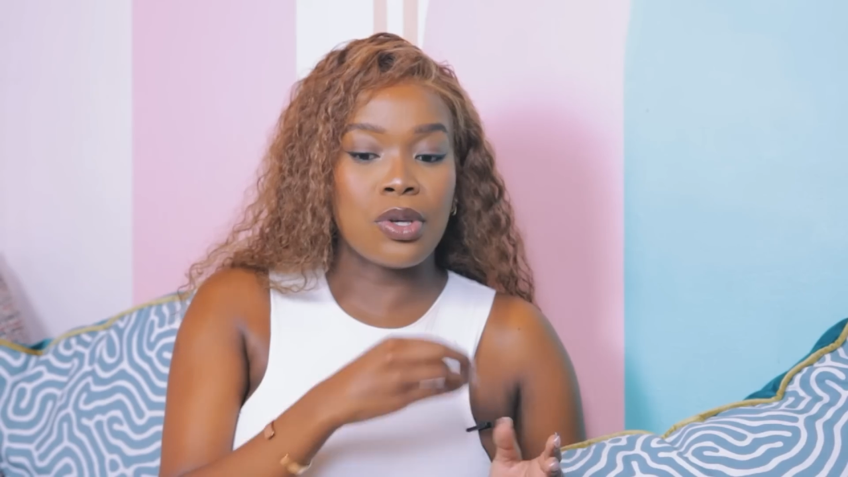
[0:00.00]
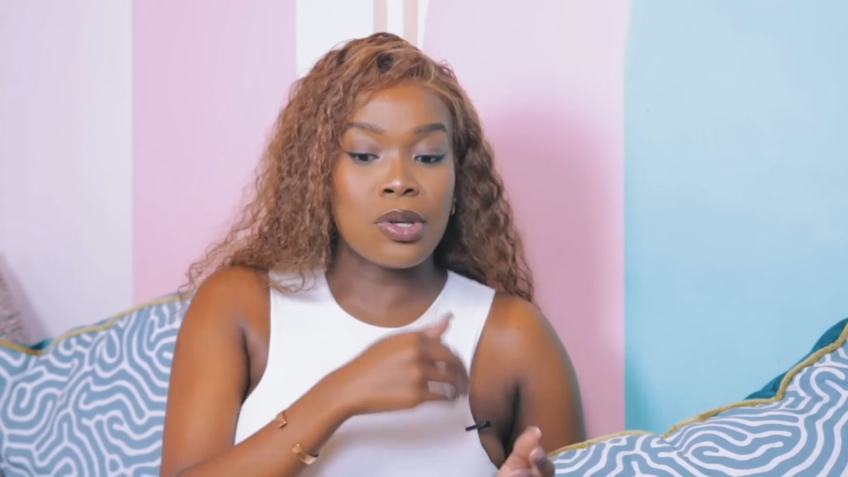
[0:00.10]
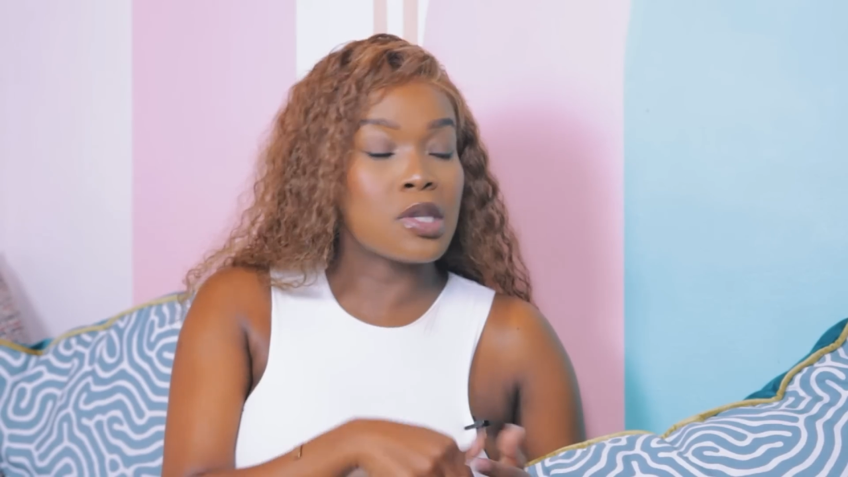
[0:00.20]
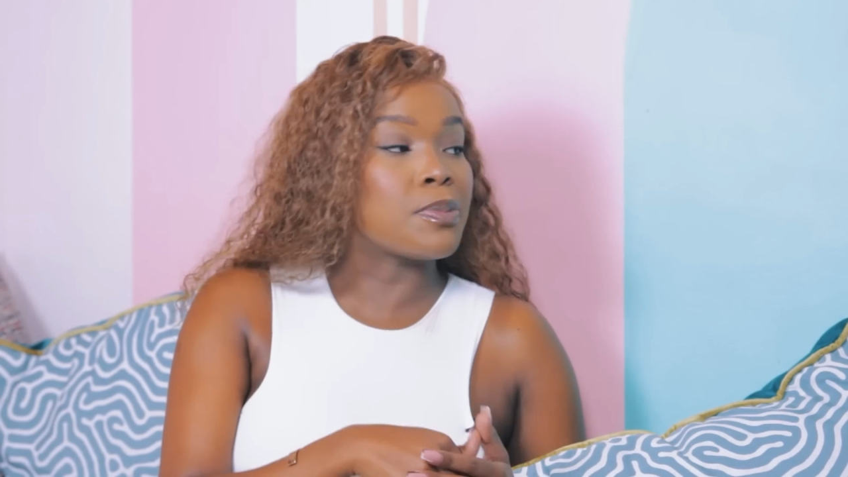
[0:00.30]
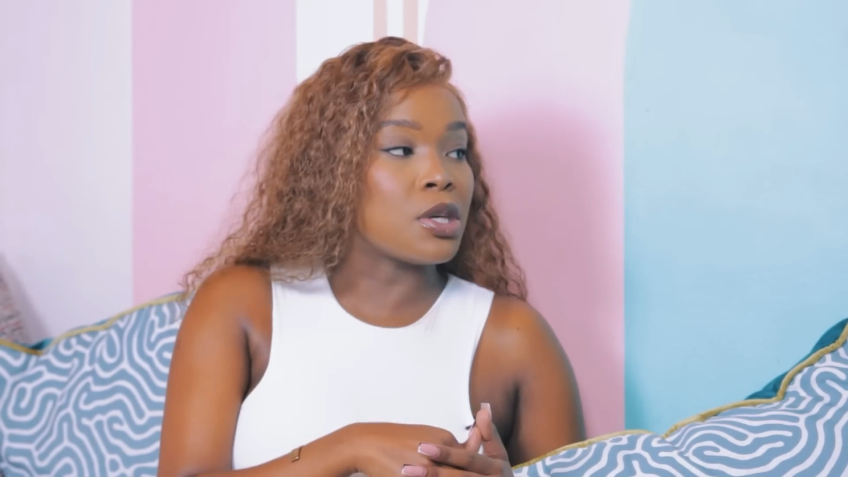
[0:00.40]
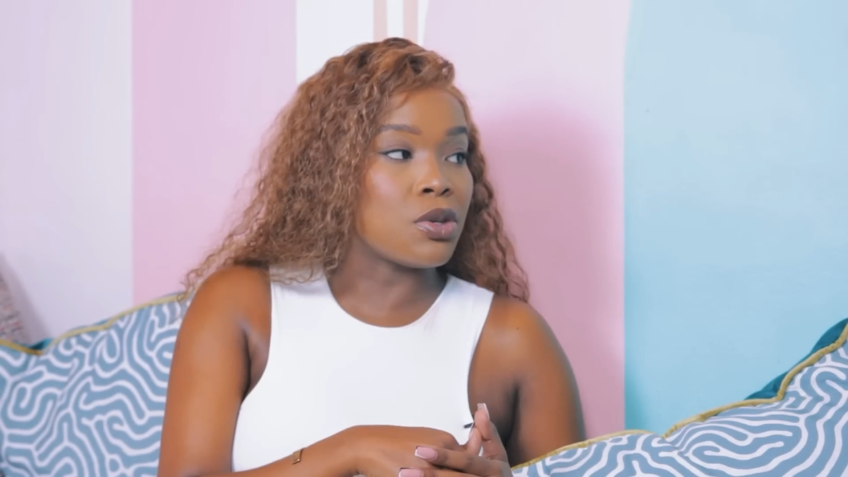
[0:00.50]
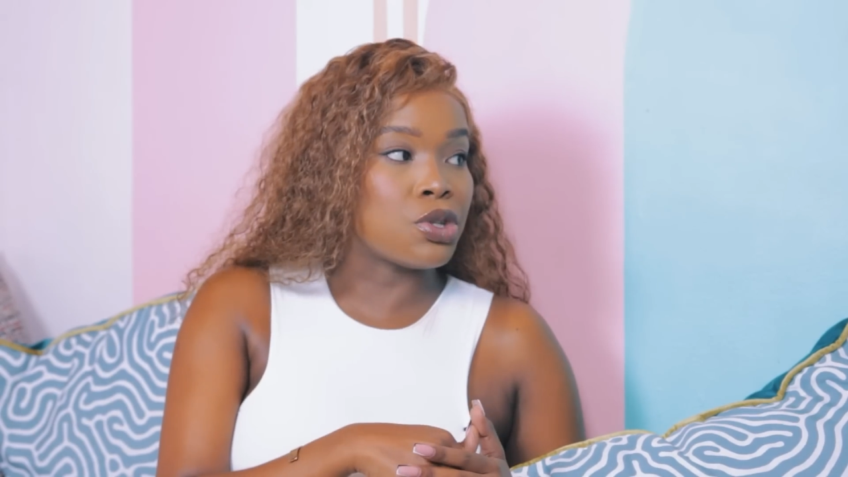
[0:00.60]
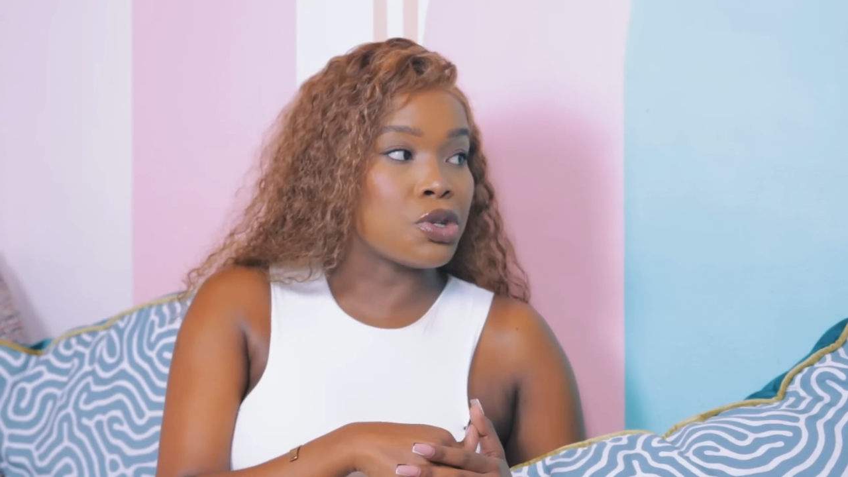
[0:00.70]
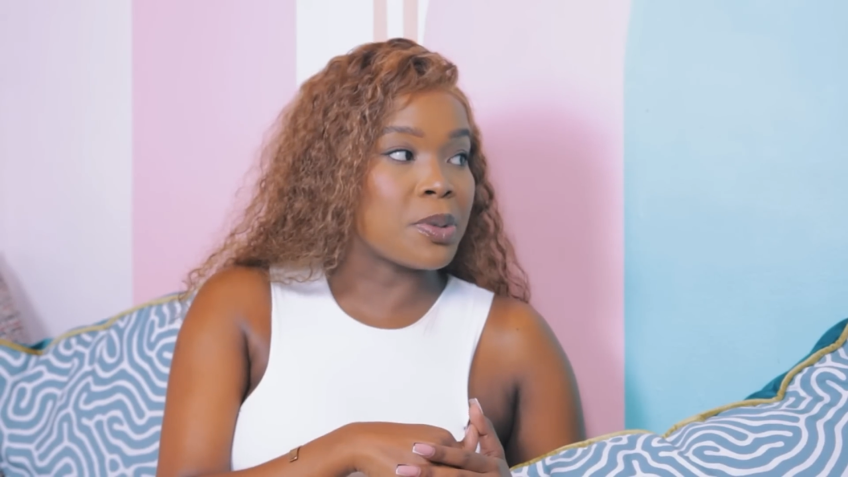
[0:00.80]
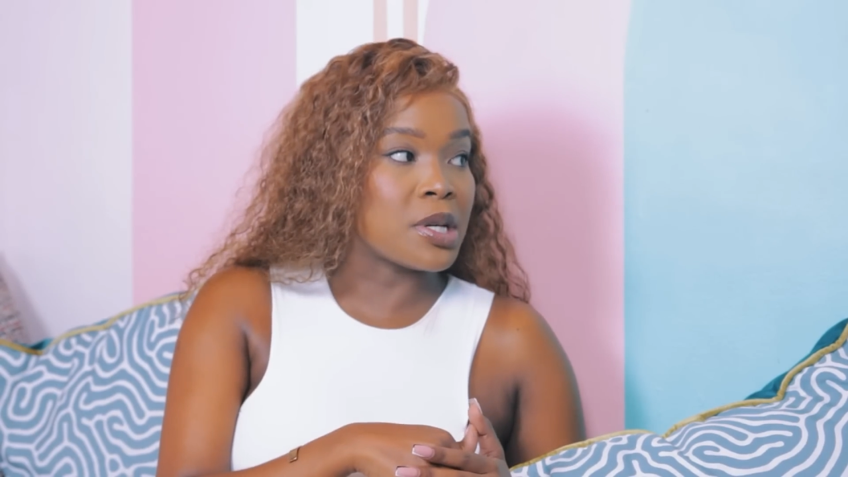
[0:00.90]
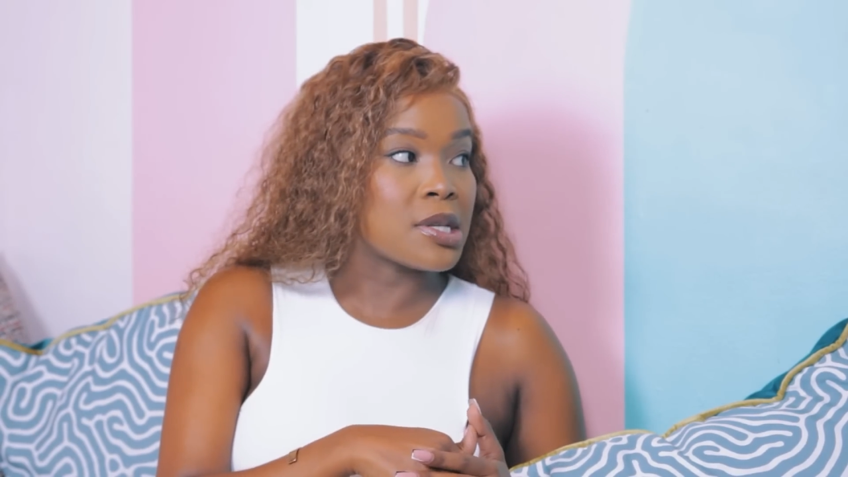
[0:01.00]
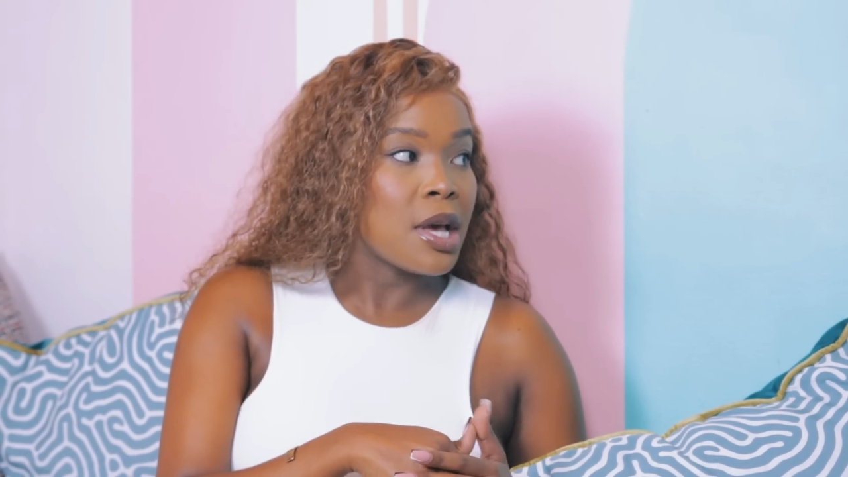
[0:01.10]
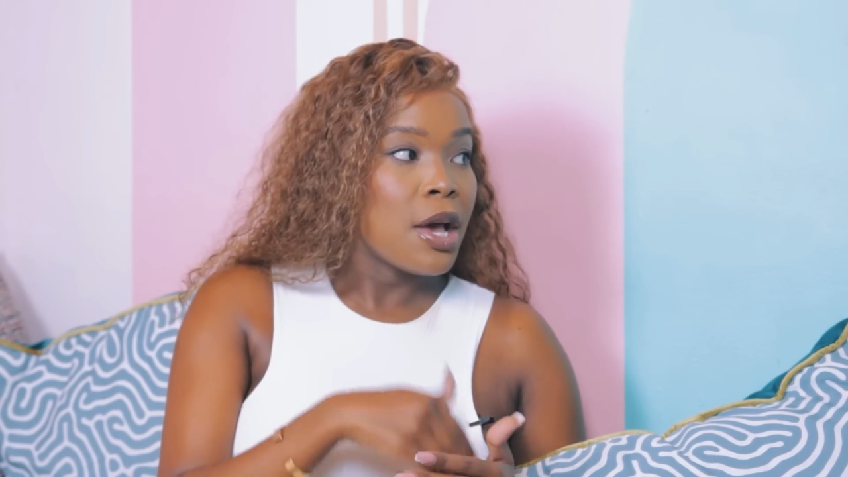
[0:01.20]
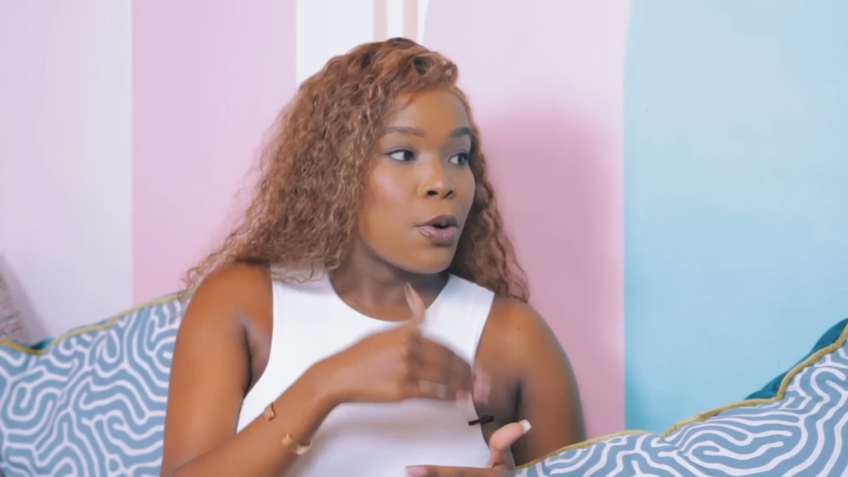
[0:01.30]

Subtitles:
used to be YouTubers